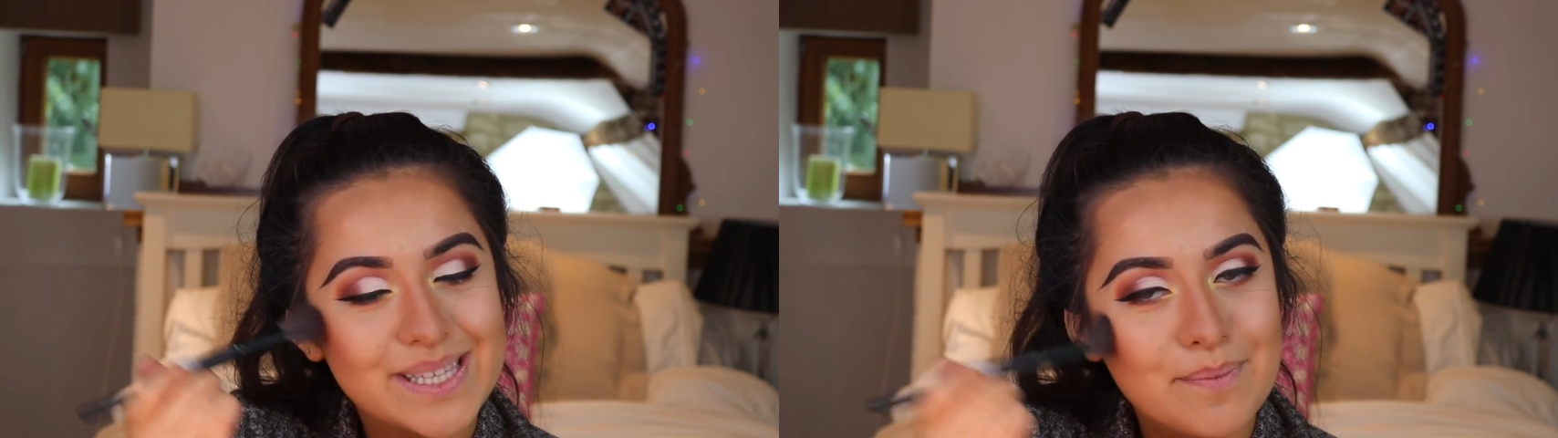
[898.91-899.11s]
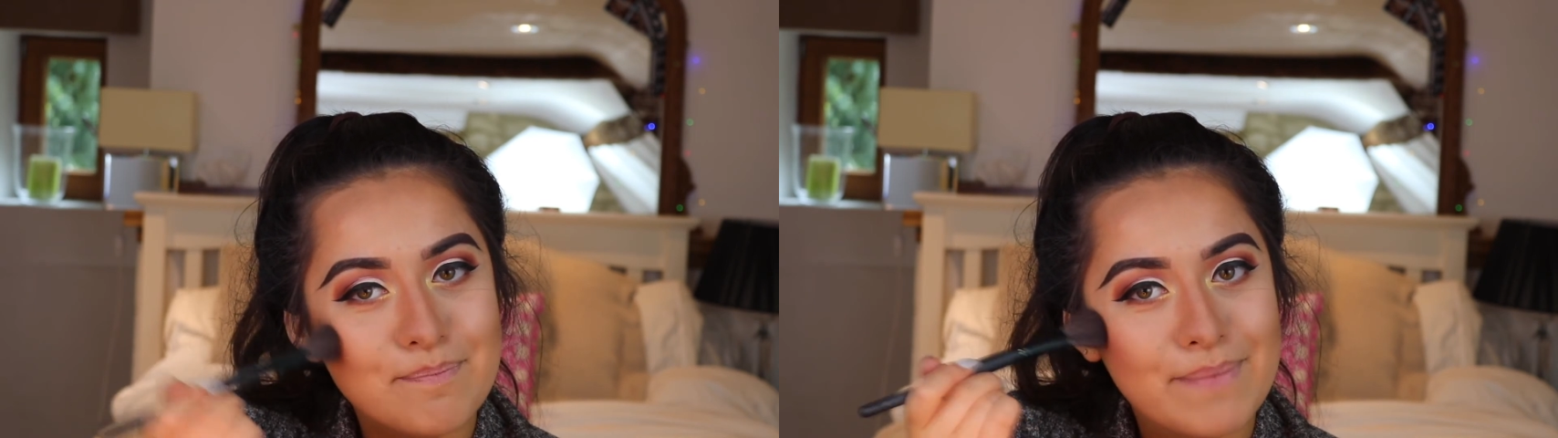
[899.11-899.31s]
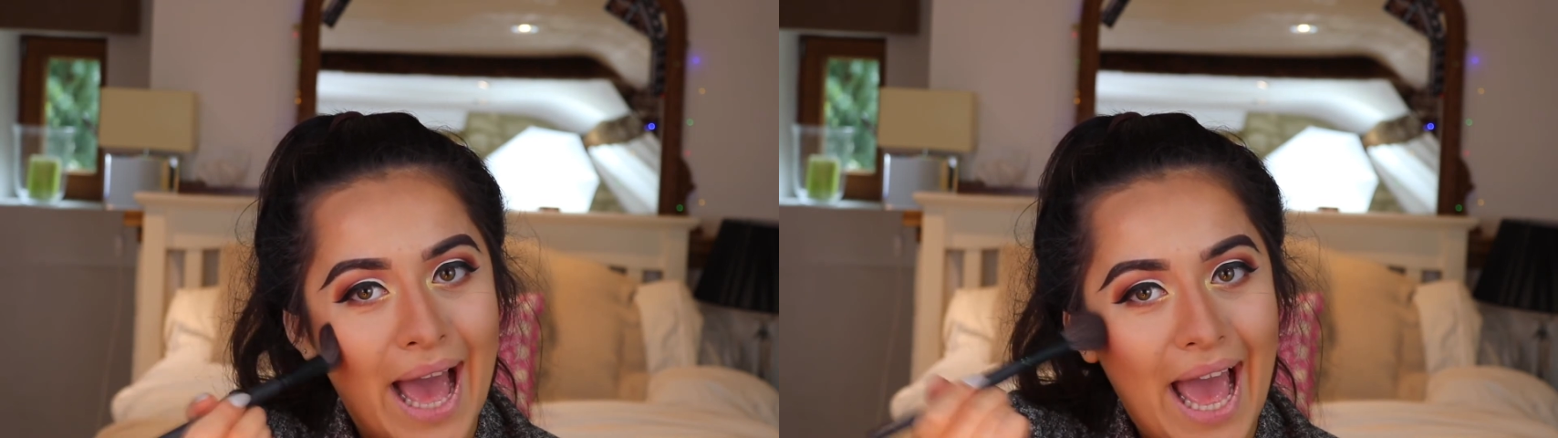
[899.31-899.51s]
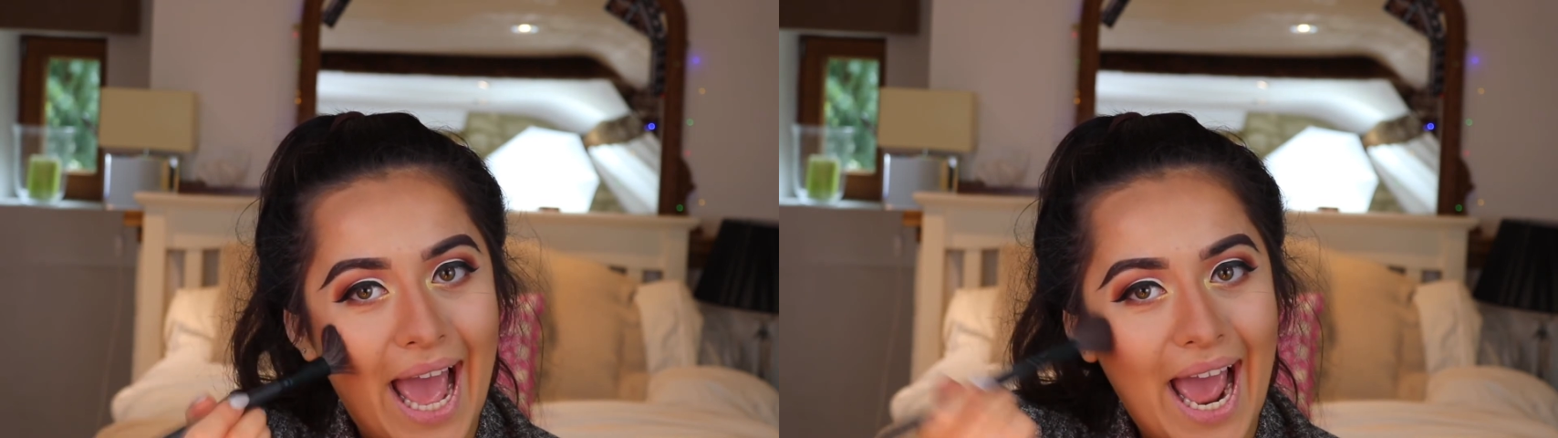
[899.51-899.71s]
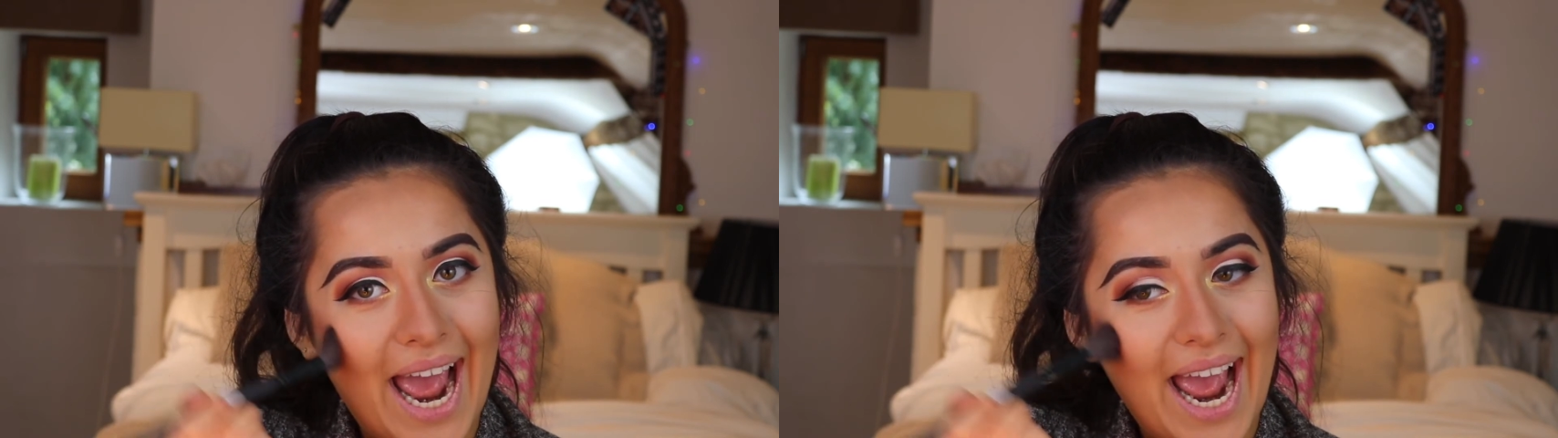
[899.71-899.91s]
Smile.
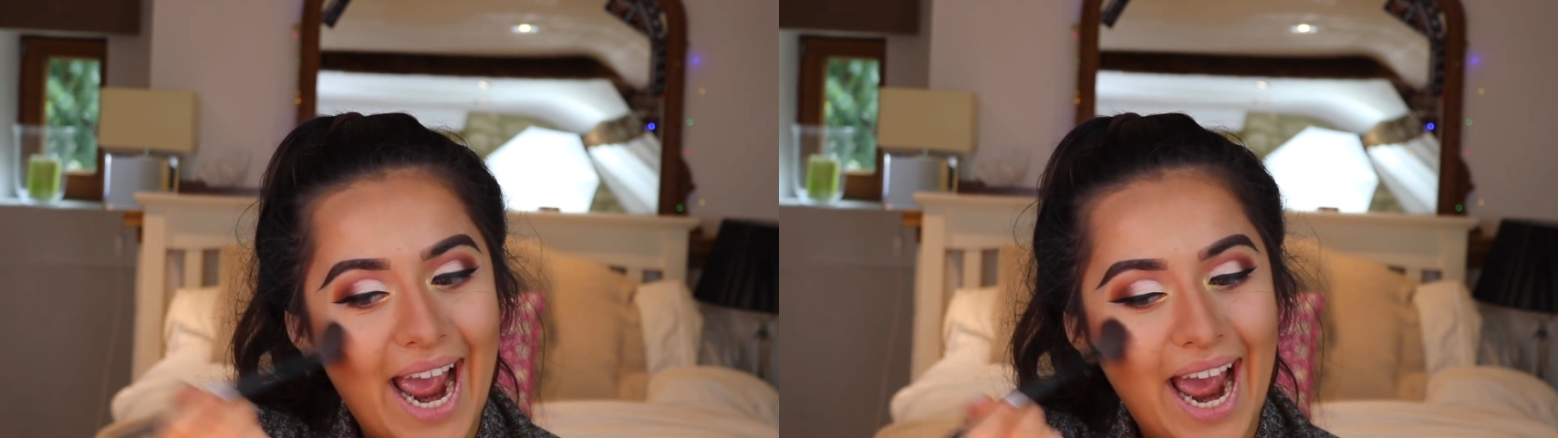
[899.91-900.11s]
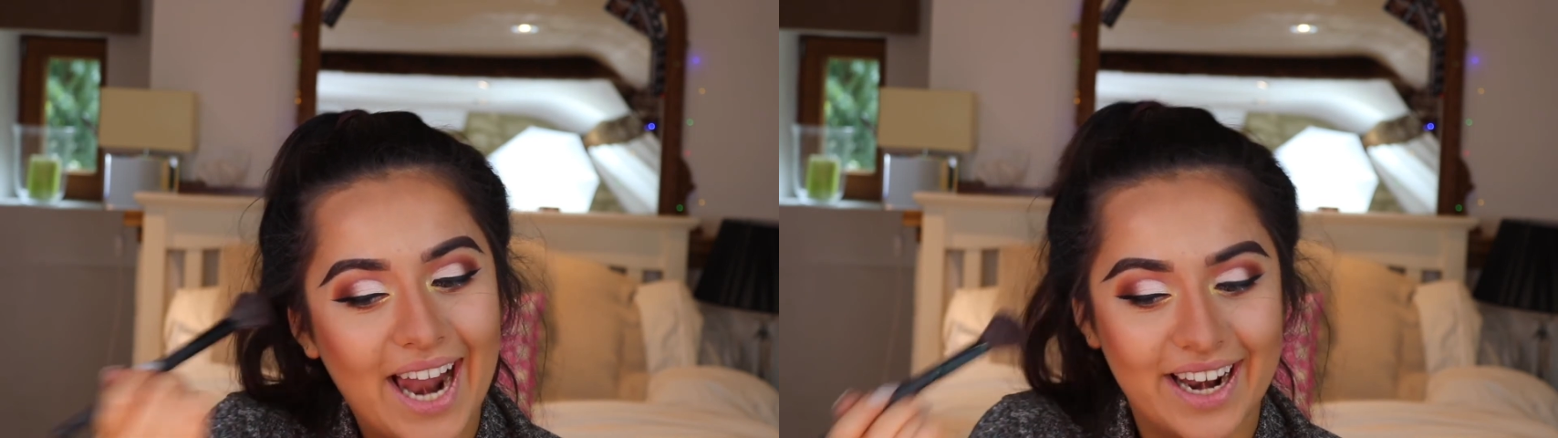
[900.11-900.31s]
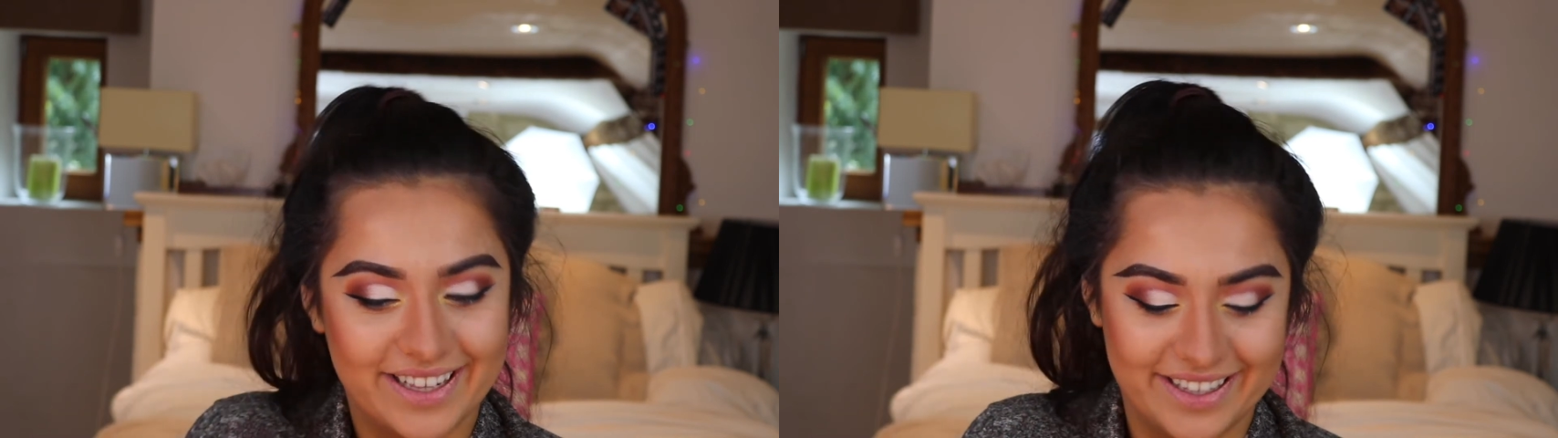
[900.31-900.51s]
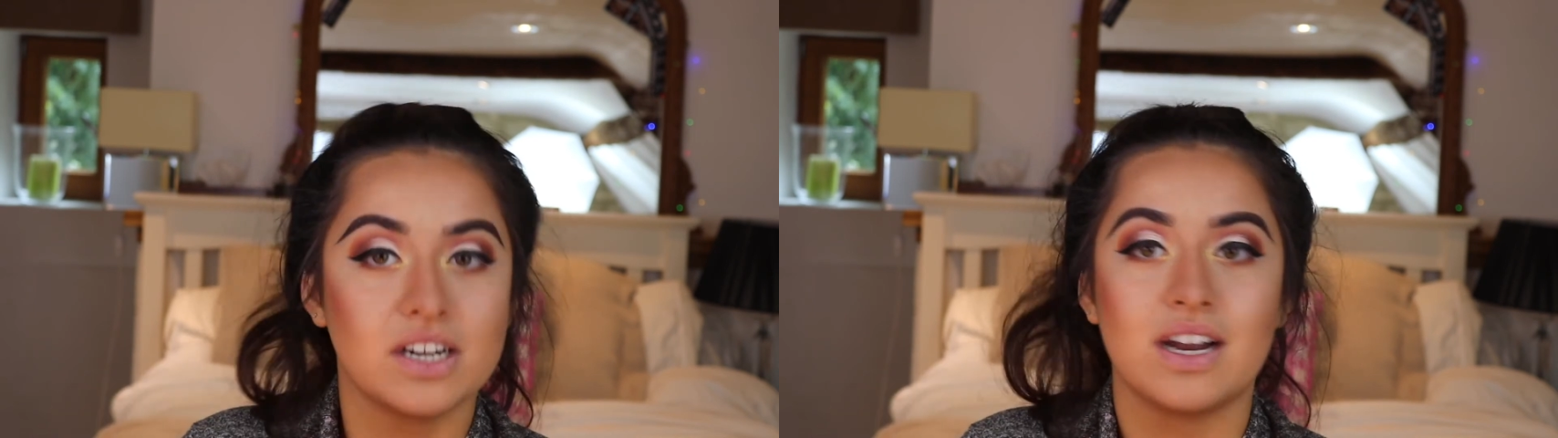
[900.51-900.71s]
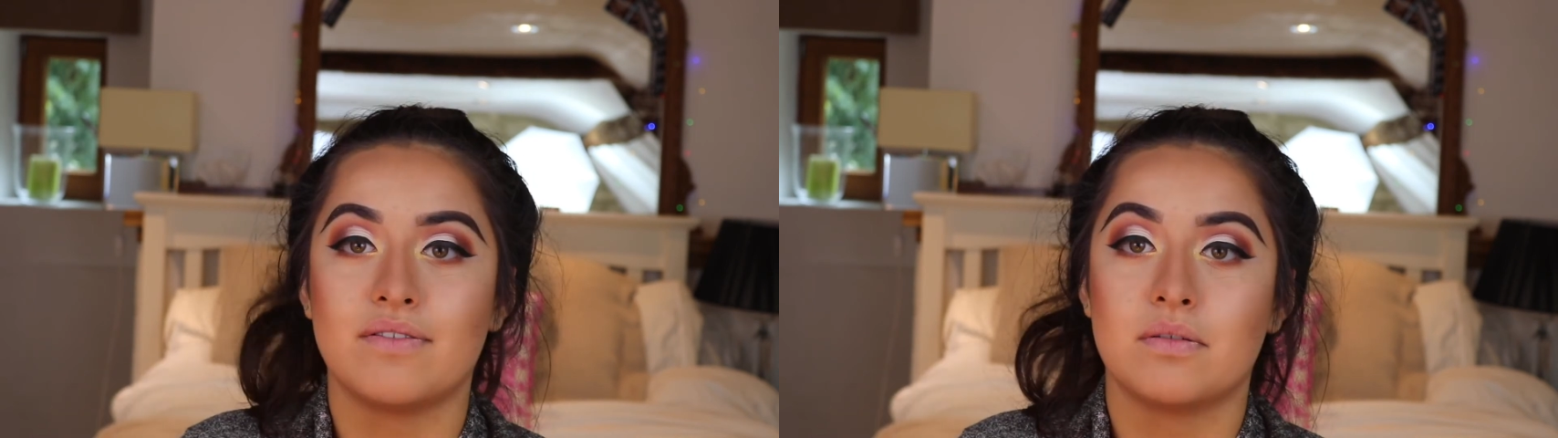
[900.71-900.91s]
I
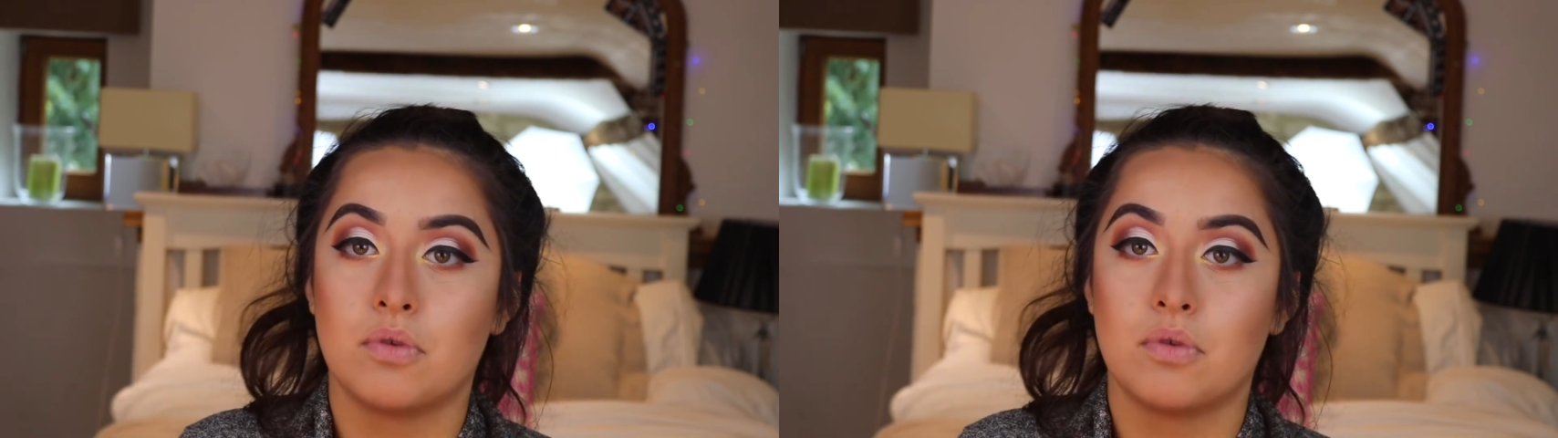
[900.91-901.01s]
don't have a